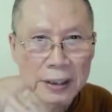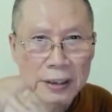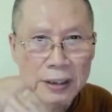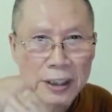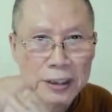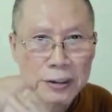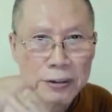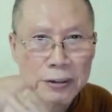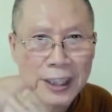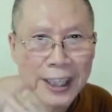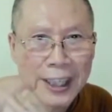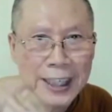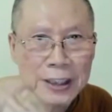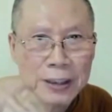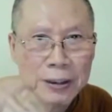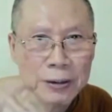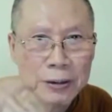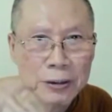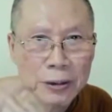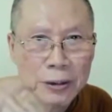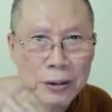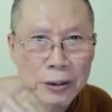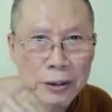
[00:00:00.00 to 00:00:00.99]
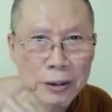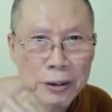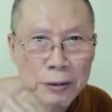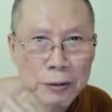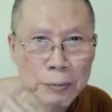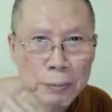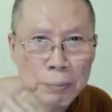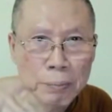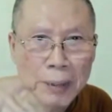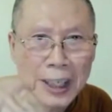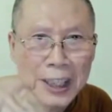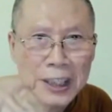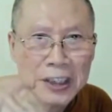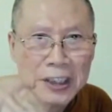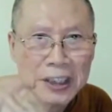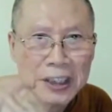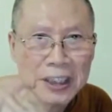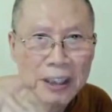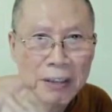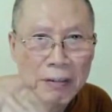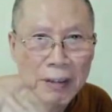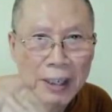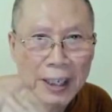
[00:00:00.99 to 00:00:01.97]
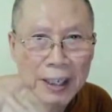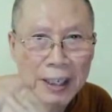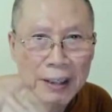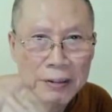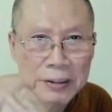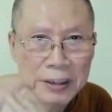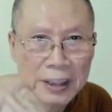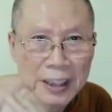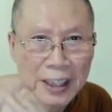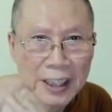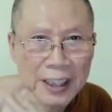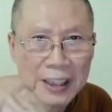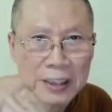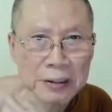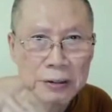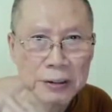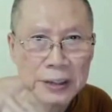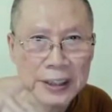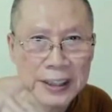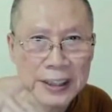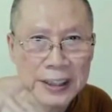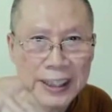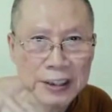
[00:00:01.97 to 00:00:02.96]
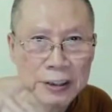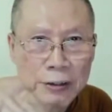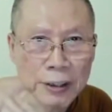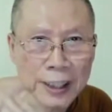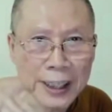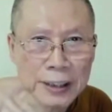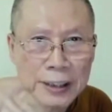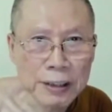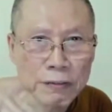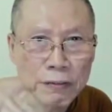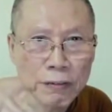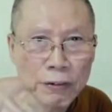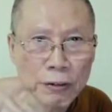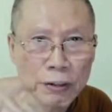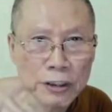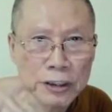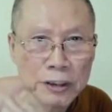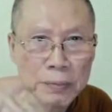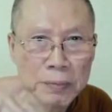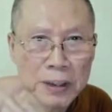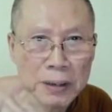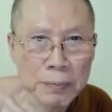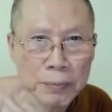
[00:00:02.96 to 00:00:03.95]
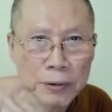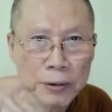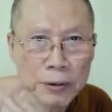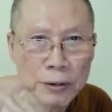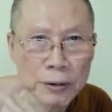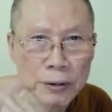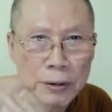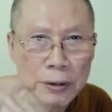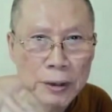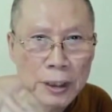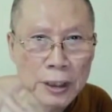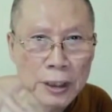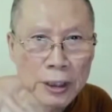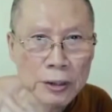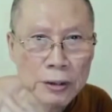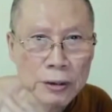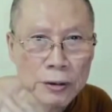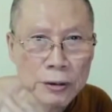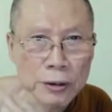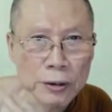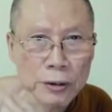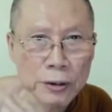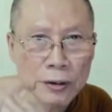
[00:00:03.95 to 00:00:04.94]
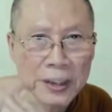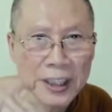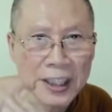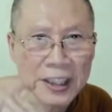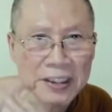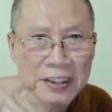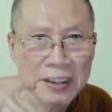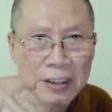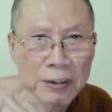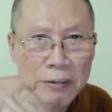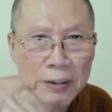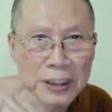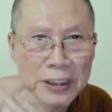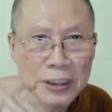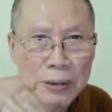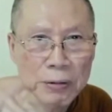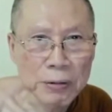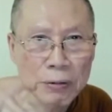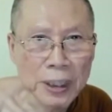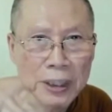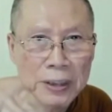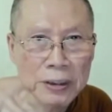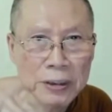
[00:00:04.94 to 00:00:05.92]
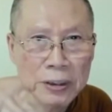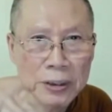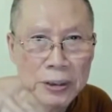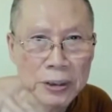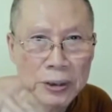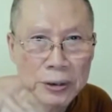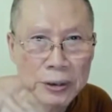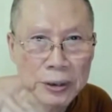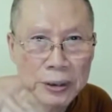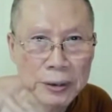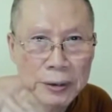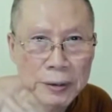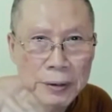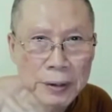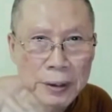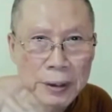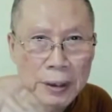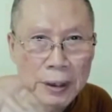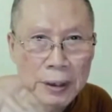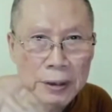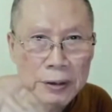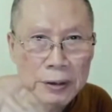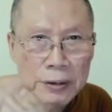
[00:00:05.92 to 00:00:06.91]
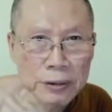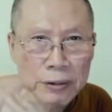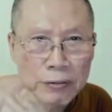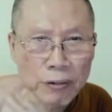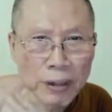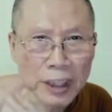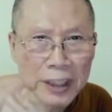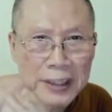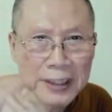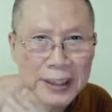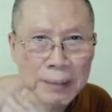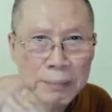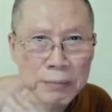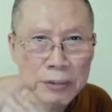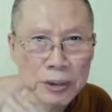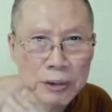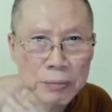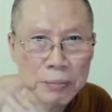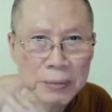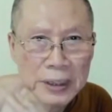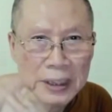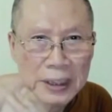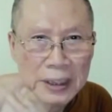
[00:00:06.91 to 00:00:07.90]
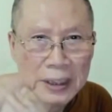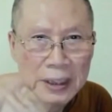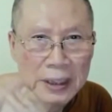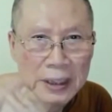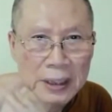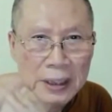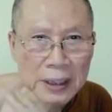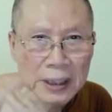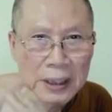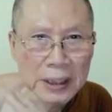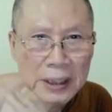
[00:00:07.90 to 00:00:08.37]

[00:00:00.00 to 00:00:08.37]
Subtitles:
Not try to go marching around the country and try to force people to do things the way you want them to be.